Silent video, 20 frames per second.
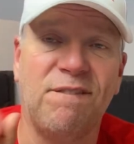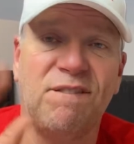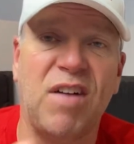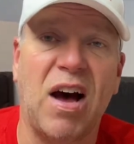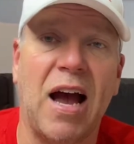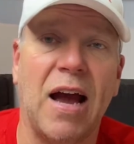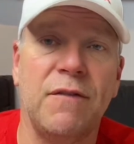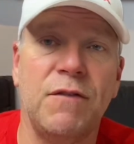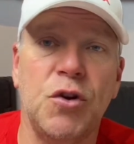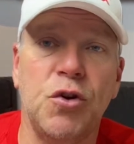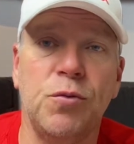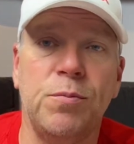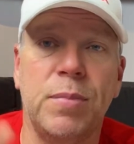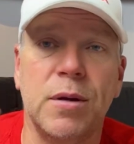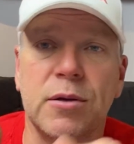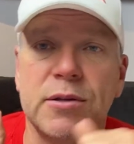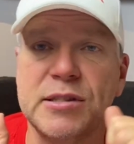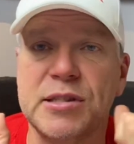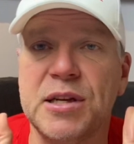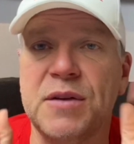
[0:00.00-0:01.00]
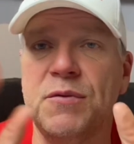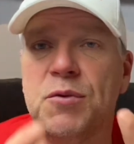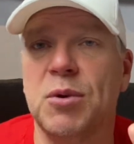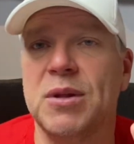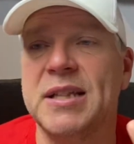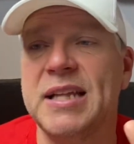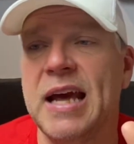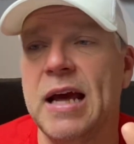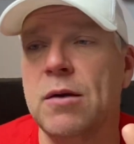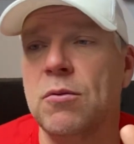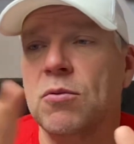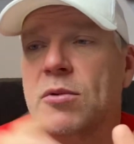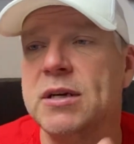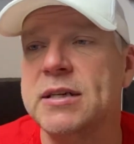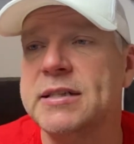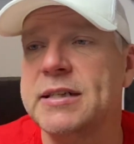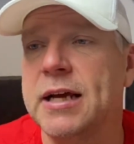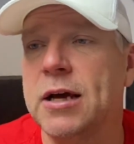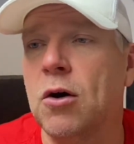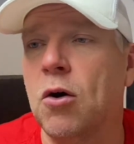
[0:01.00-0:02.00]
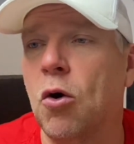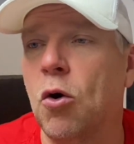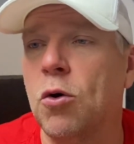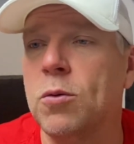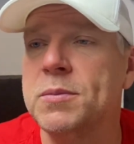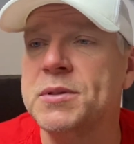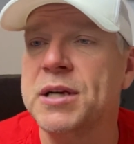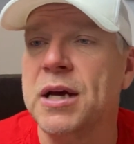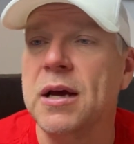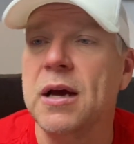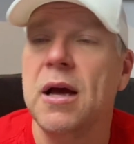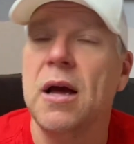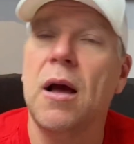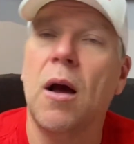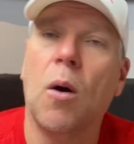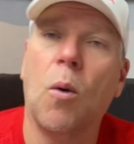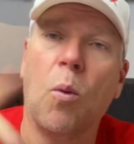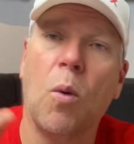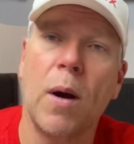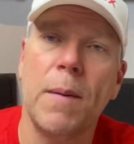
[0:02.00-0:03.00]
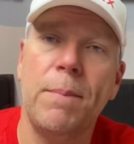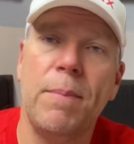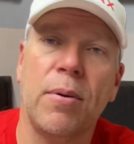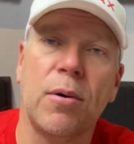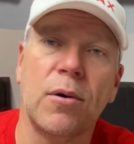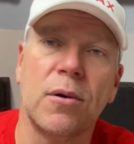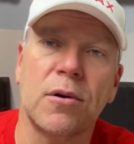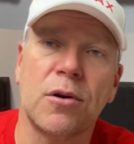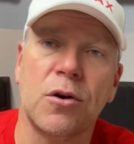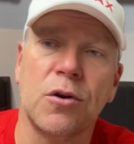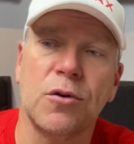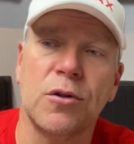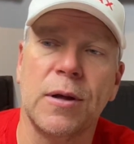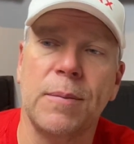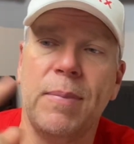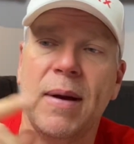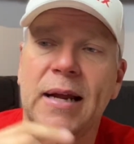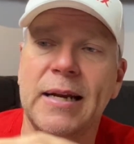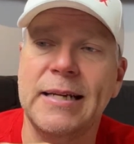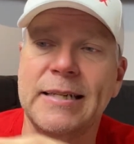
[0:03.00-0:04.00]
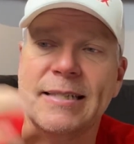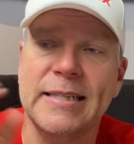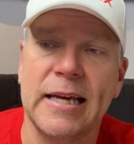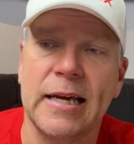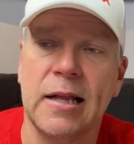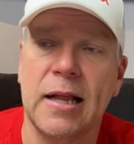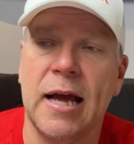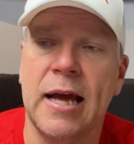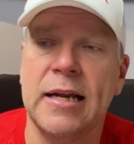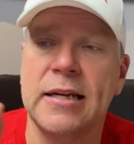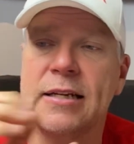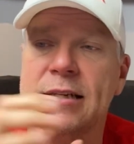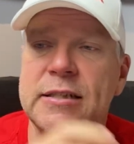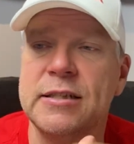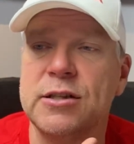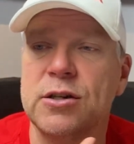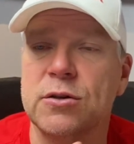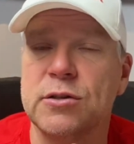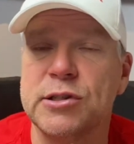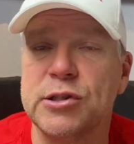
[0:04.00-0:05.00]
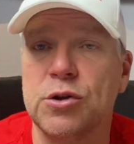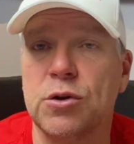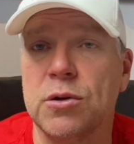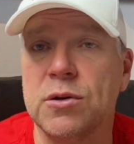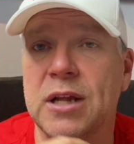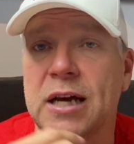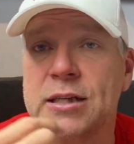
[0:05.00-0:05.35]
5 new builds, leaving you with 10 resale homes, 1 currently pending sale, and 0 sold.